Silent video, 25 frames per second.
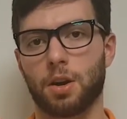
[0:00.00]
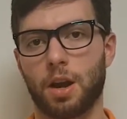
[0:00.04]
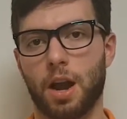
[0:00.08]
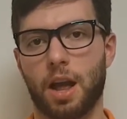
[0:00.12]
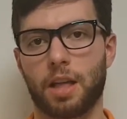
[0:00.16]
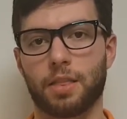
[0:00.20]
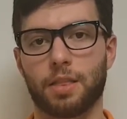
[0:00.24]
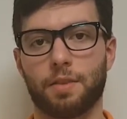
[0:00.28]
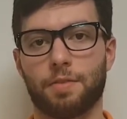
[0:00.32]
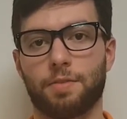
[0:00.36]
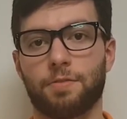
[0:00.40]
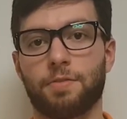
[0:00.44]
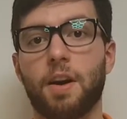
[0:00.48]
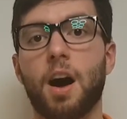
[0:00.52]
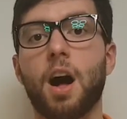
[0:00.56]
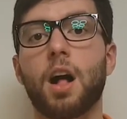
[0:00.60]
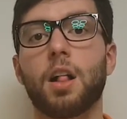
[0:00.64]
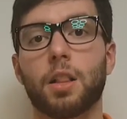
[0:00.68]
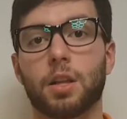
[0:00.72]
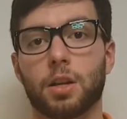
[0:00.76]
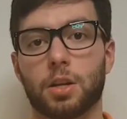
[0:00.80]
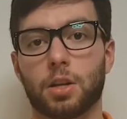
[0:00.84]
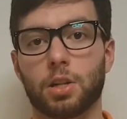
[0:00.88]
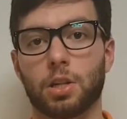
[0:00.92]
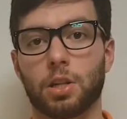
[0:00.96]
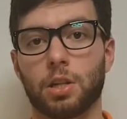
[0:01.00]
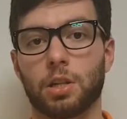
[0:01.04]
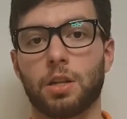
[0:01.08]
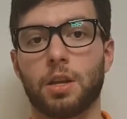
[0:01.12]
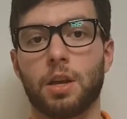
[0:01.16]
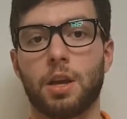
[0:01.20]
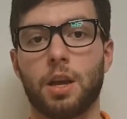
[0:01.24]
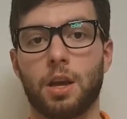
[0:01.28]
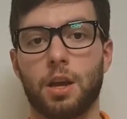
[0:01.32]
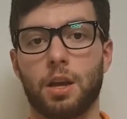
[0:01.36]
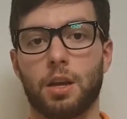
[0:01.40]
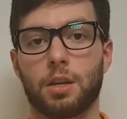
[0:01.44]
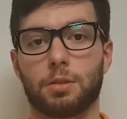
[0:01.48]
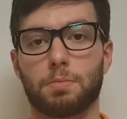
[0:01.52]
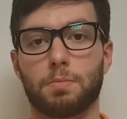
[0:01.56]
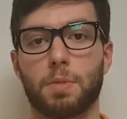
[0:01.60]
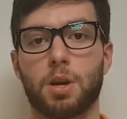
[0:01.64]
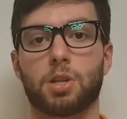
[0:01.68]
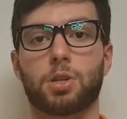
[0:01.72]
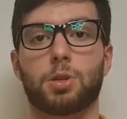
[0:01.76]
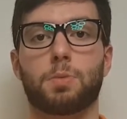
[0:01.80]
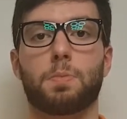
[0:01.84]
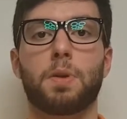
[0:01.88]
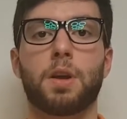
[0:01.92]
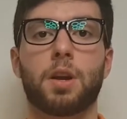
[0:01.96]
and the follicle is
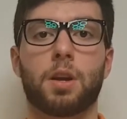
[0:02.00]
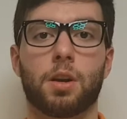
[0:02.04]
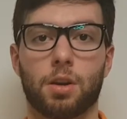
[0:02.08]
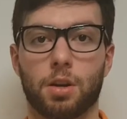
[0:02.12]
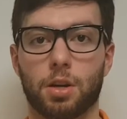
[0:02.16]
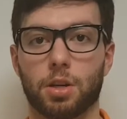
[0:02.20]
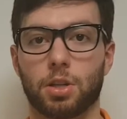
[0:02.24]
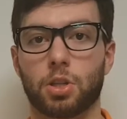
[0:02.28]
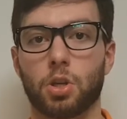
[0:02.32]
much bigger.